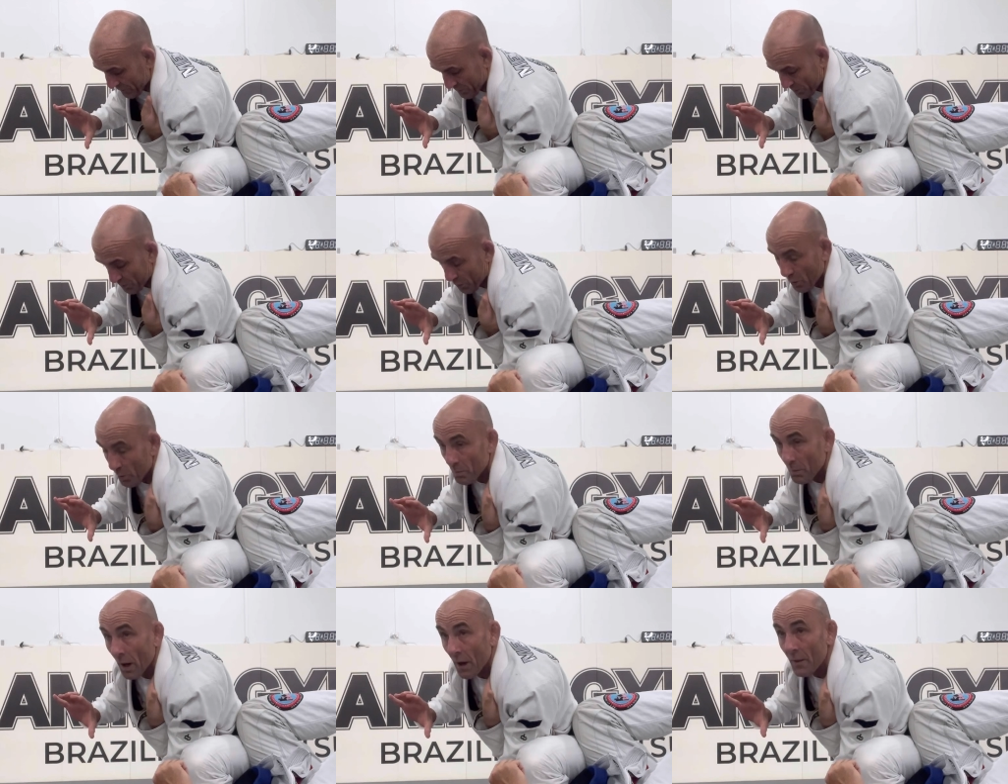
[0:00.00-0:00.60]
to
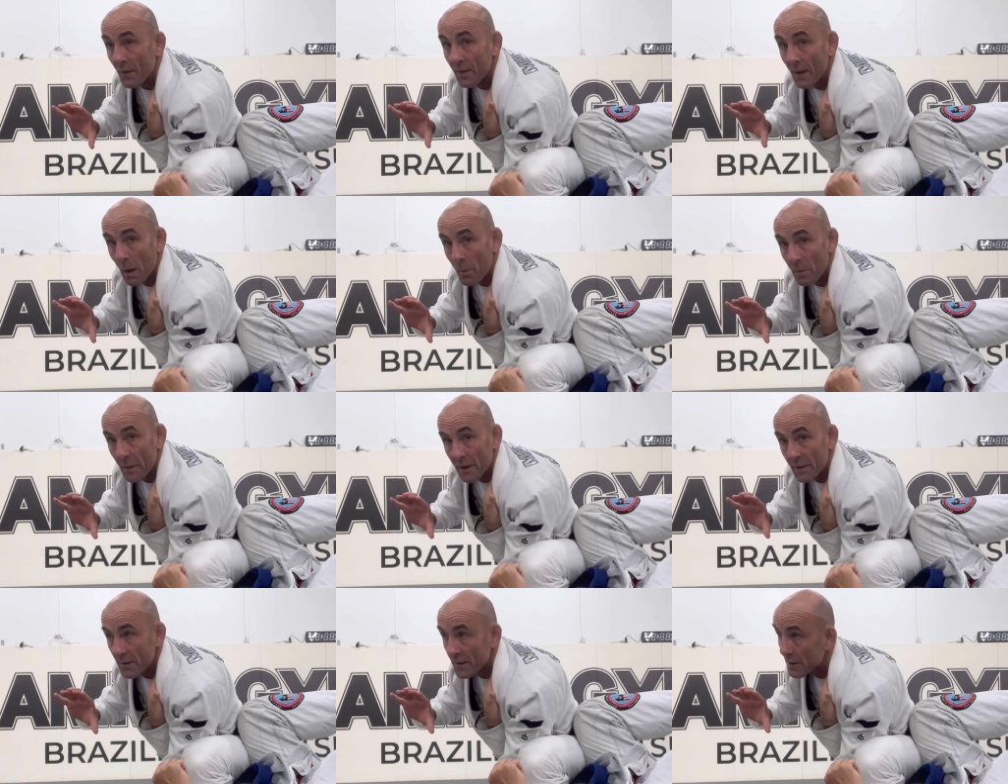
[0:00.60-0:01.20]
put my thumb
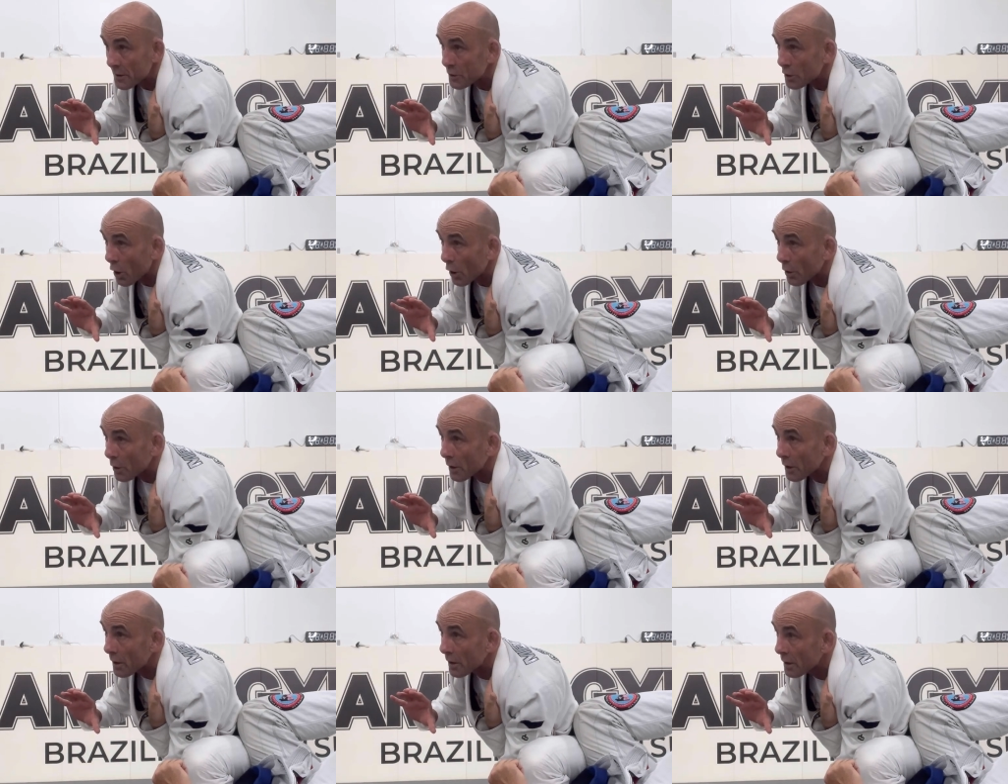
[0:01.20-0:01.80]
into the choke.
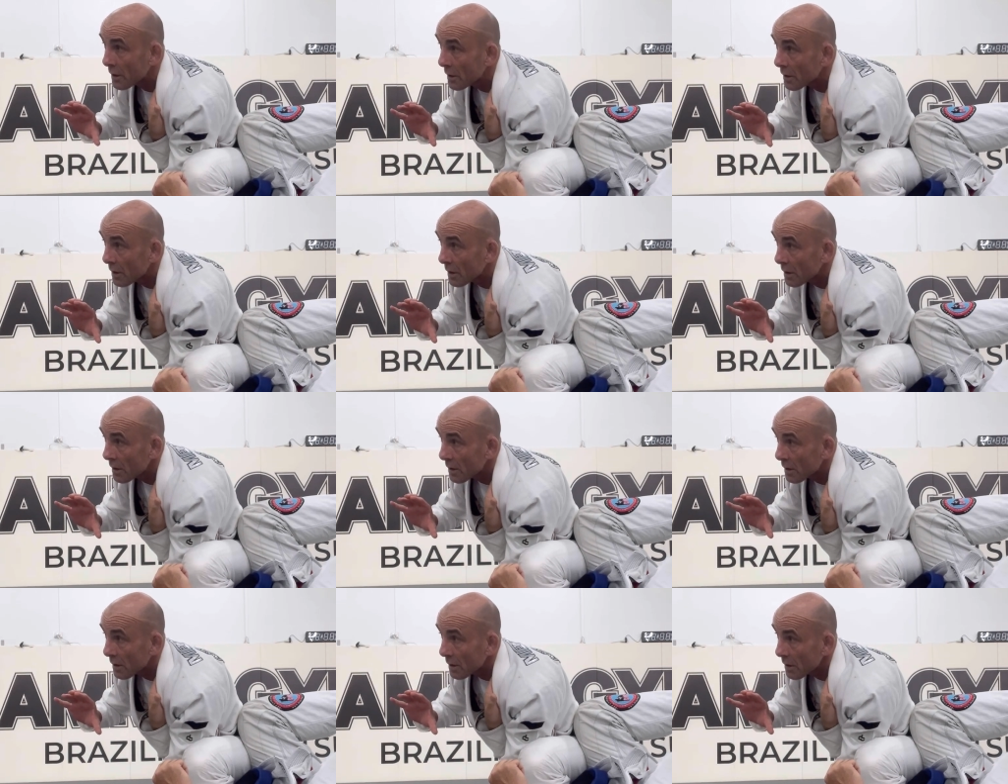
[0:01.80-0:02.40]

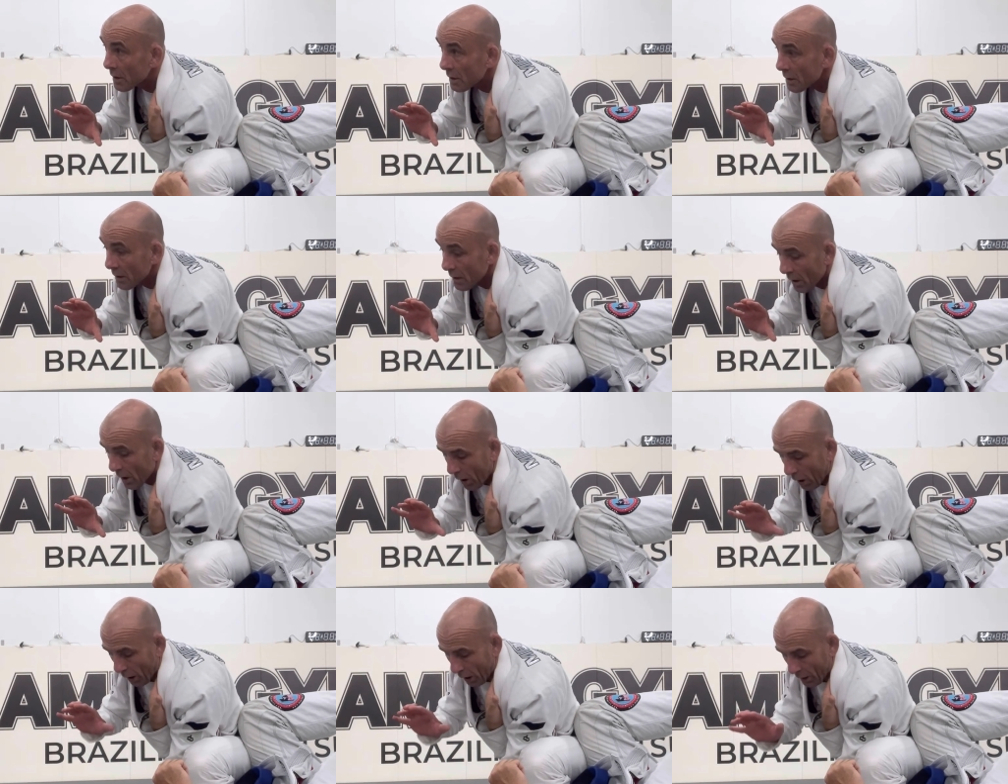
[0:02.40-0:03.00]

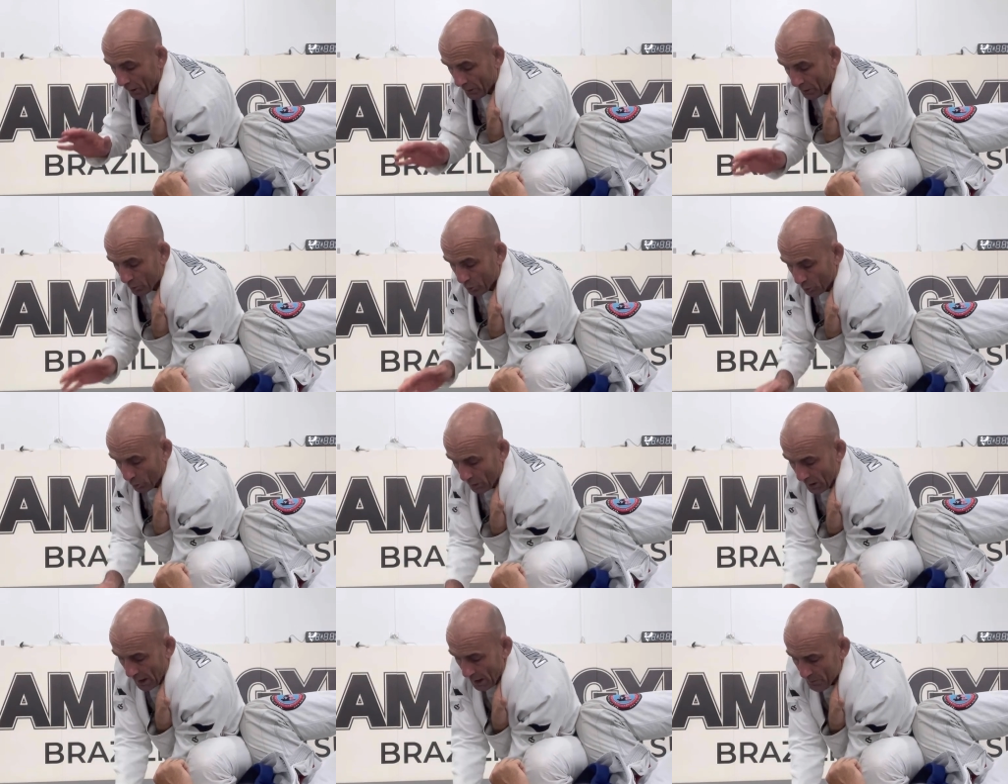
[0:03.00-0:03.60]
I'm going to
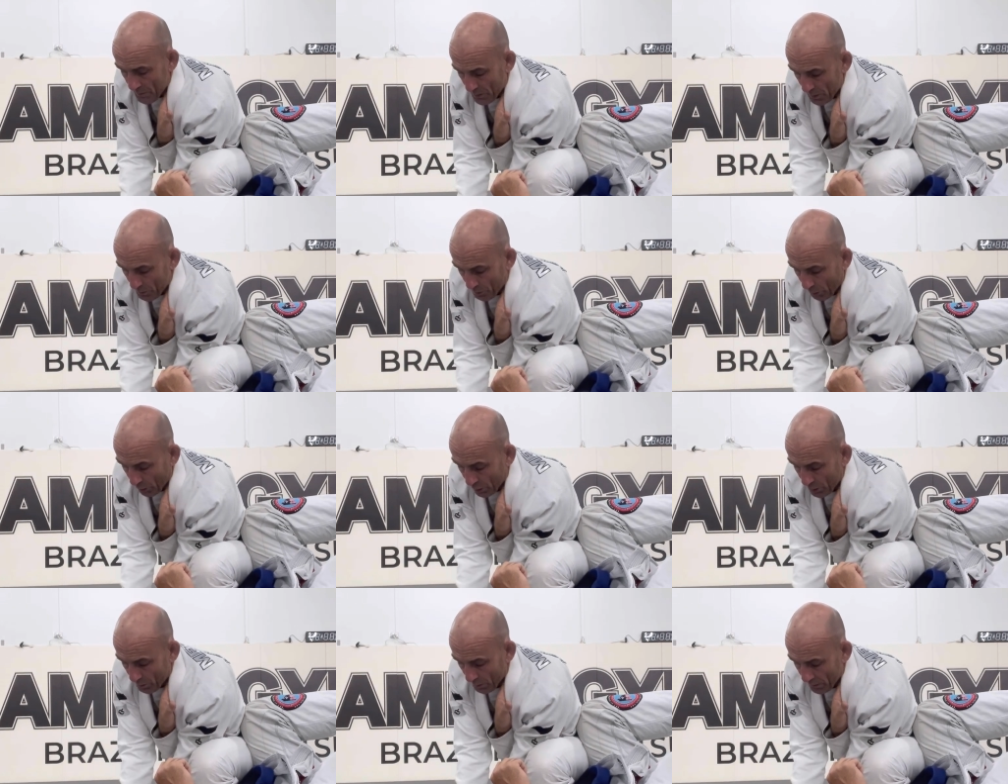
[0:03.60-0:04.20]
grab the
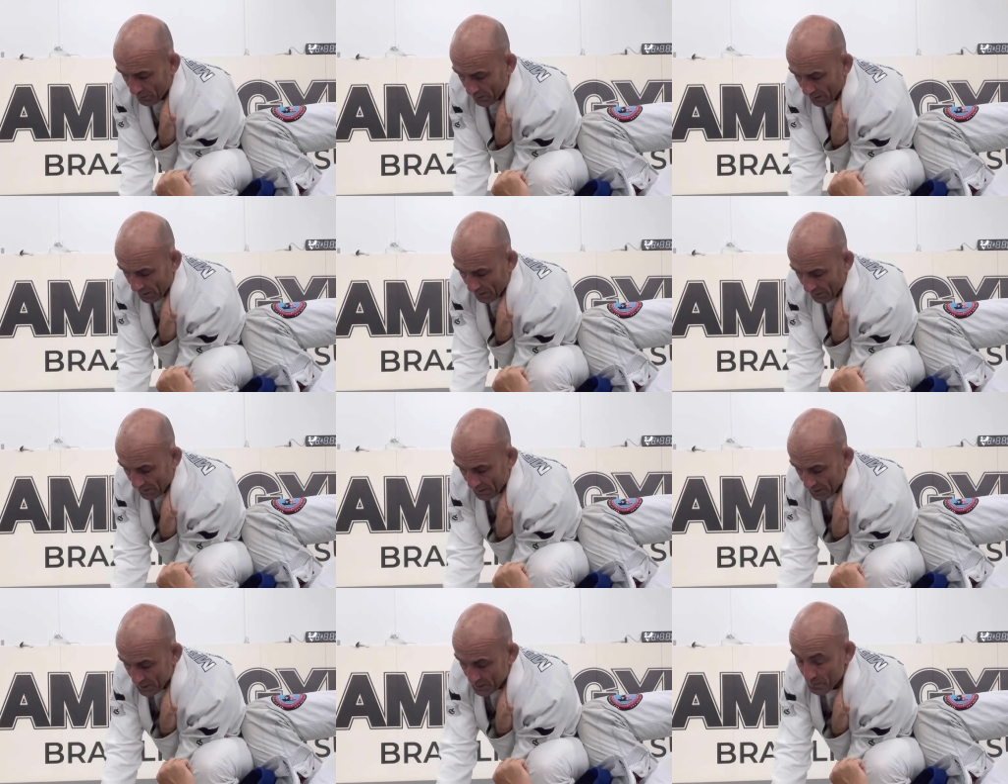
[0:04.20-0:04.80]
bottom of it,
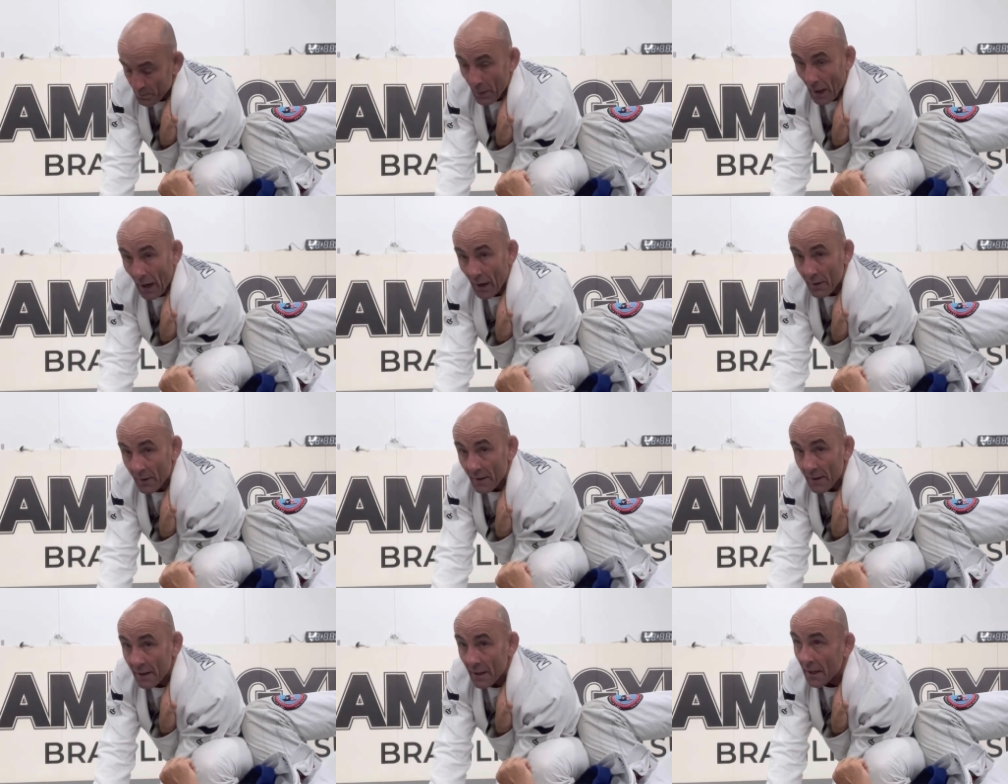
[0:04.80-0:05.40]
this part
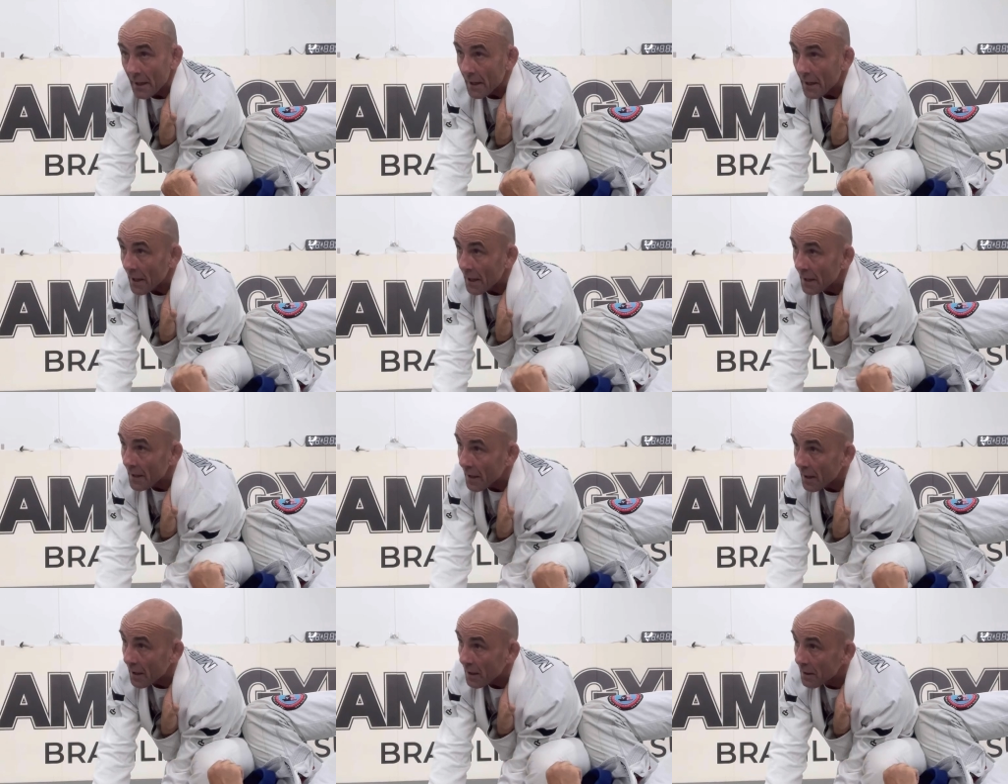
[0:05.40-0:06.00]
of the gi
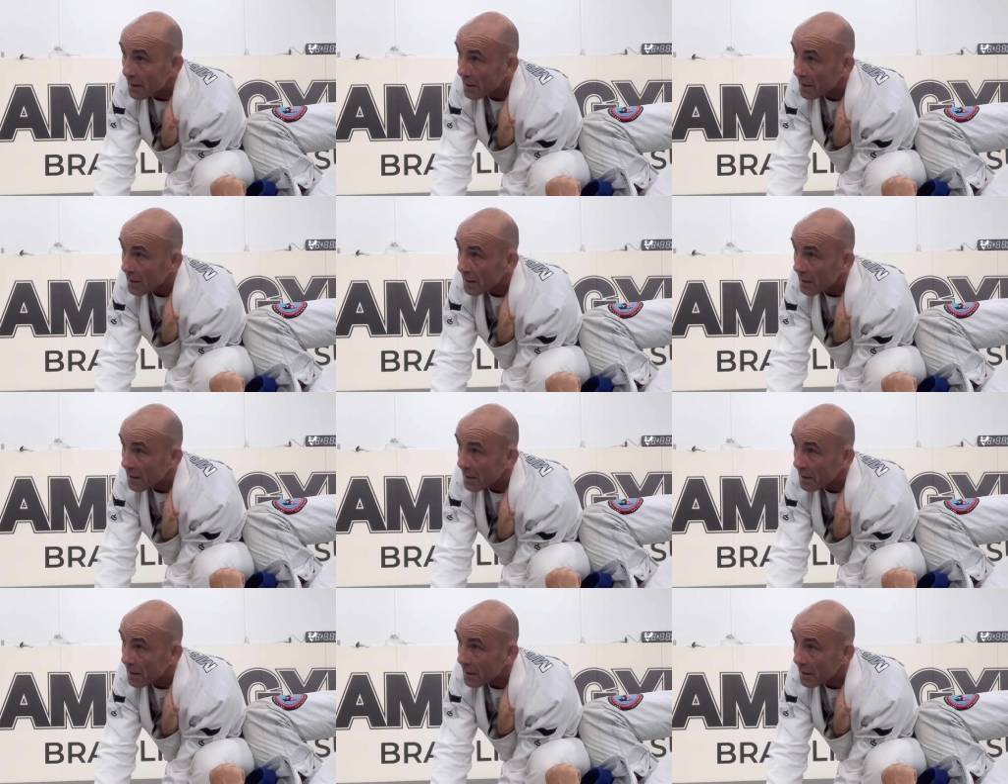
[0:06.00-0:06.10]
here.